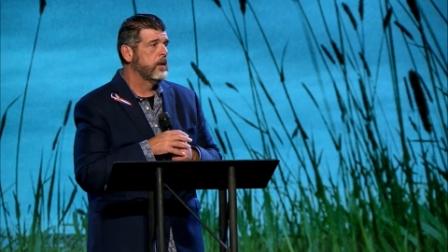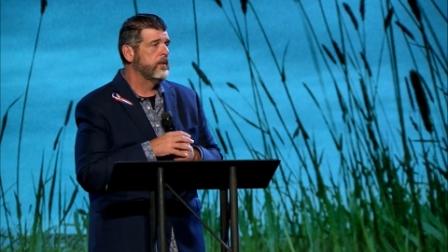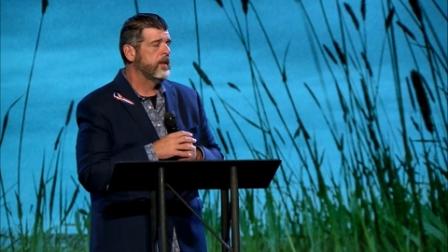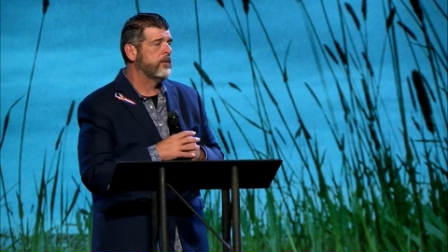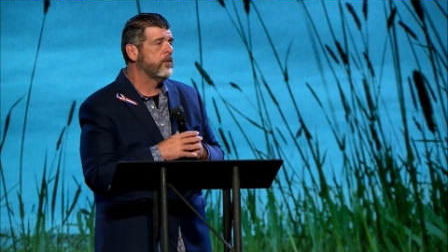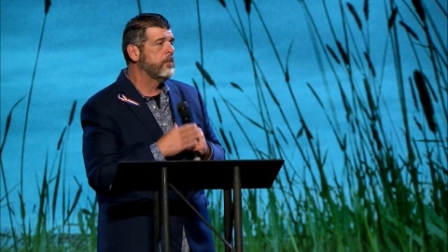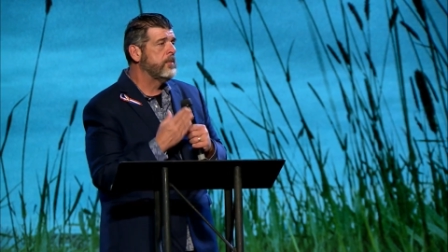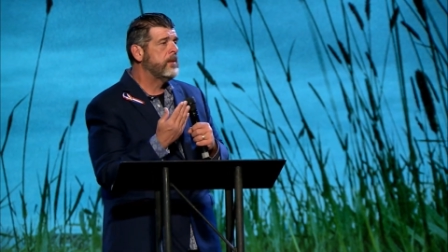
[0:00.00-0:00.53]
That
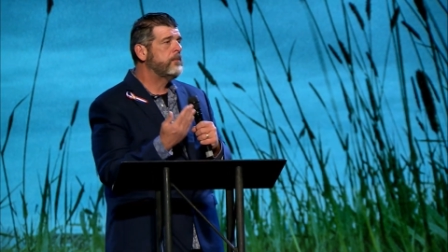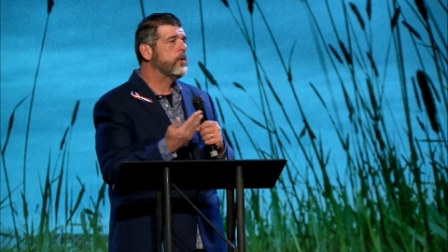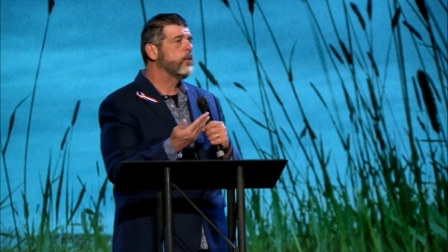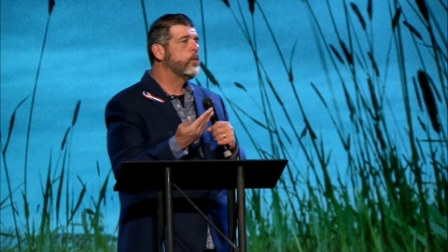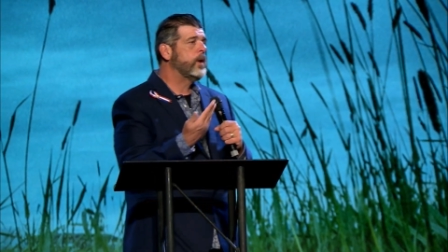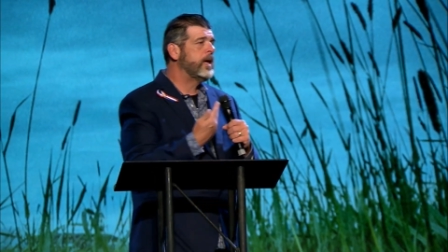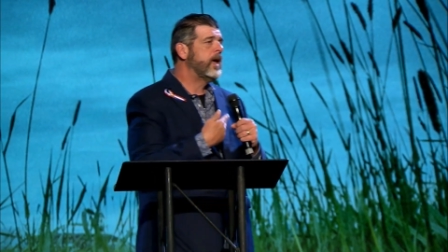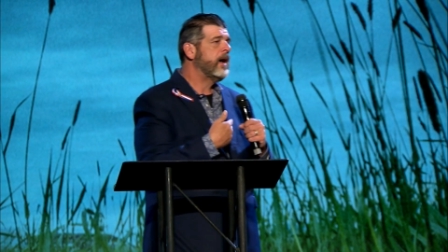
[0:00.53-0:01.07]
remember,
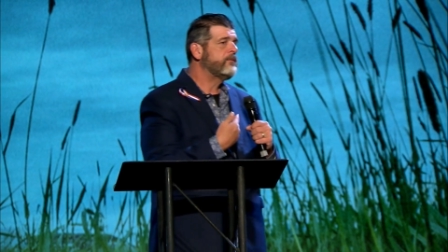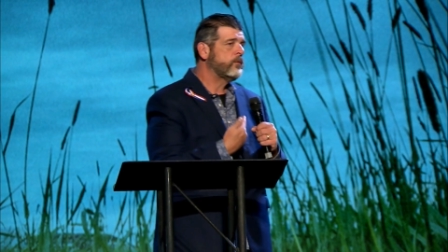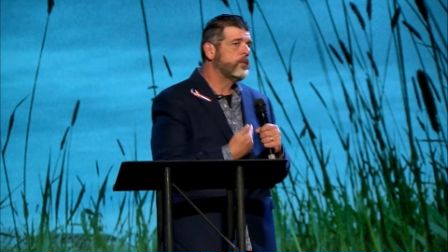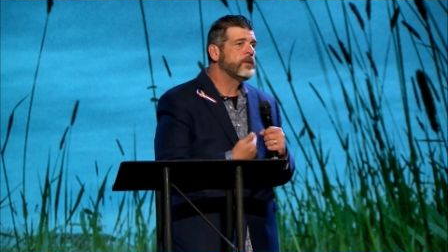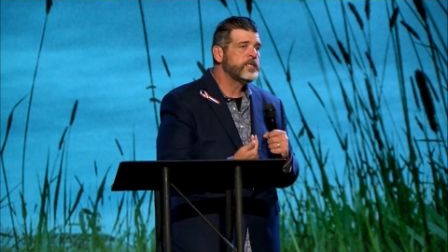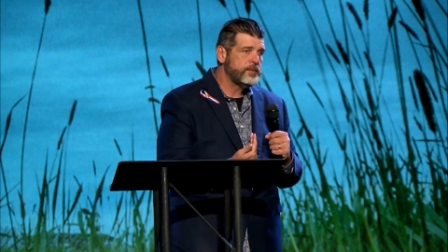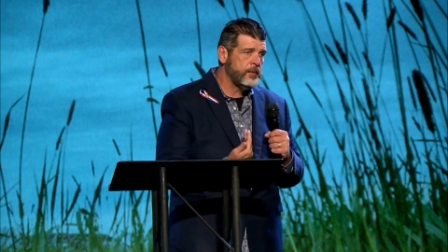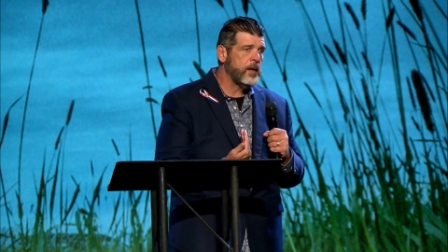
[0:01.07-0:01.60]
we have a
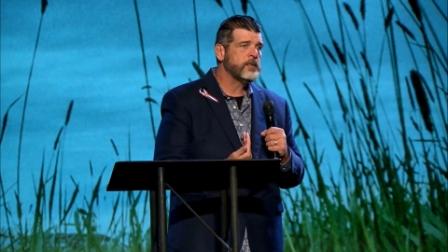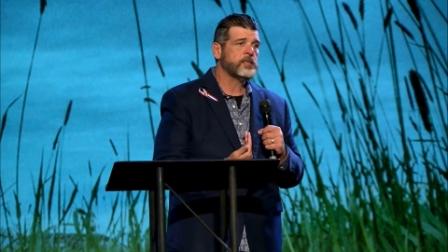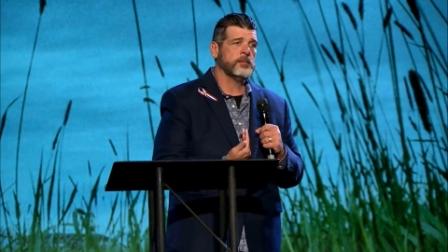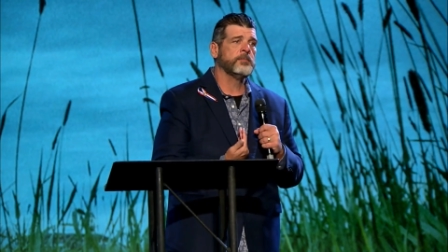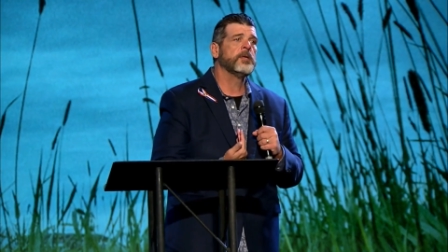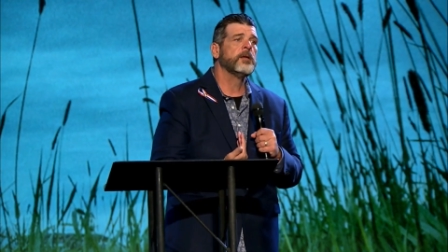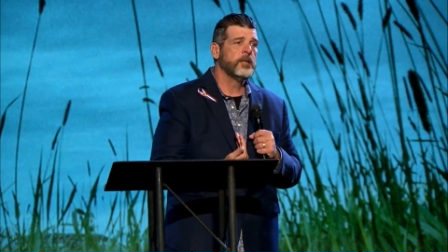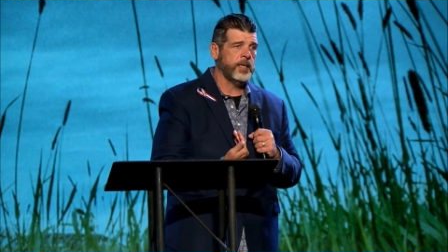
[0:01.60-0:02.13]

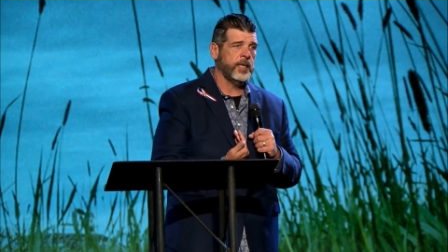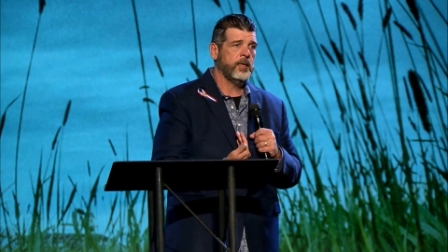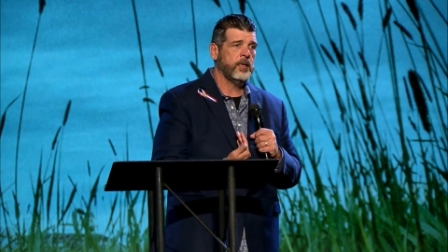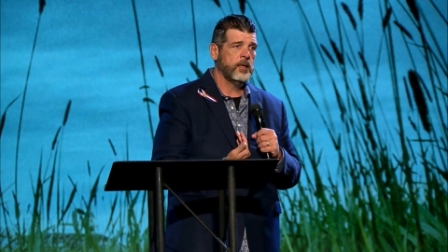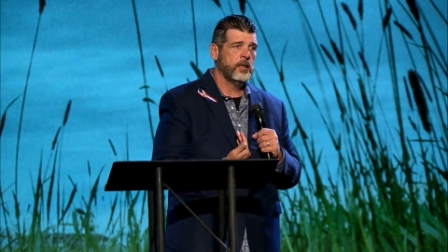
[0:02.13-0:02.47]
responsibility